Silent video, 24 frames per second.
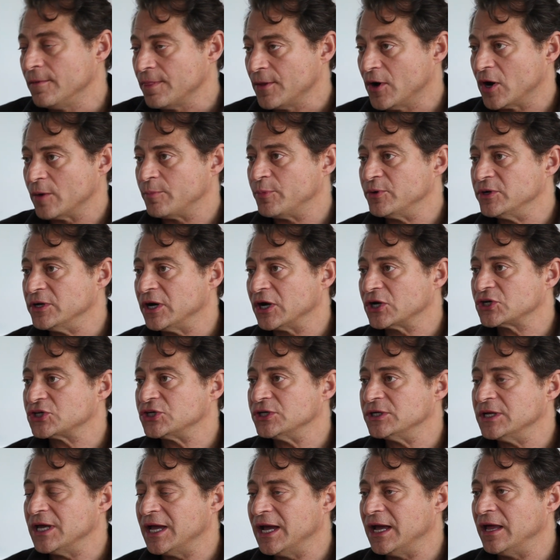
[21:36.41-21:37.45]
our
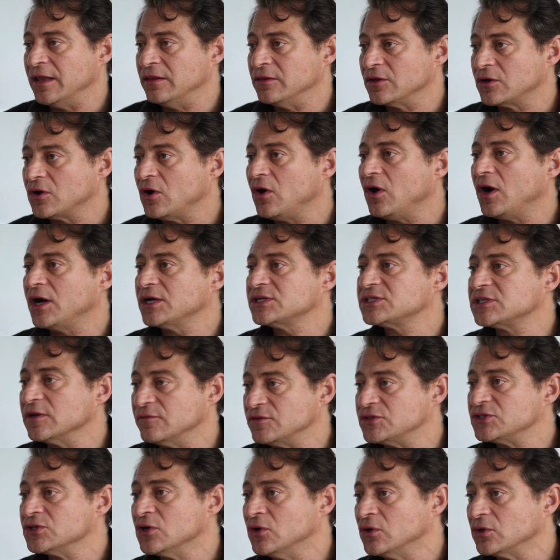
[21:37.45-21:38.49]
production, and the cost of
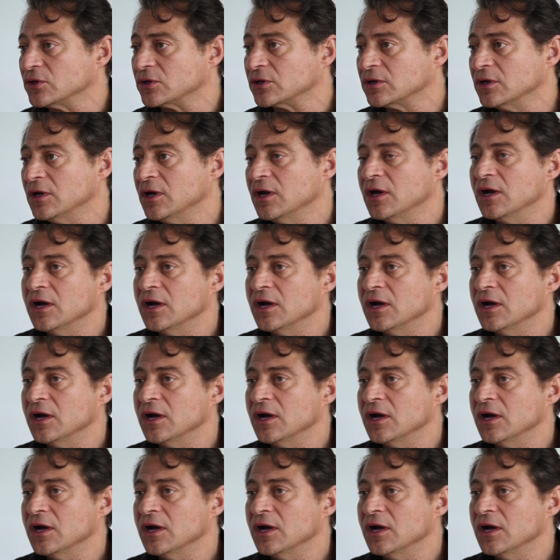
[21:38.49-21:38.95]
solar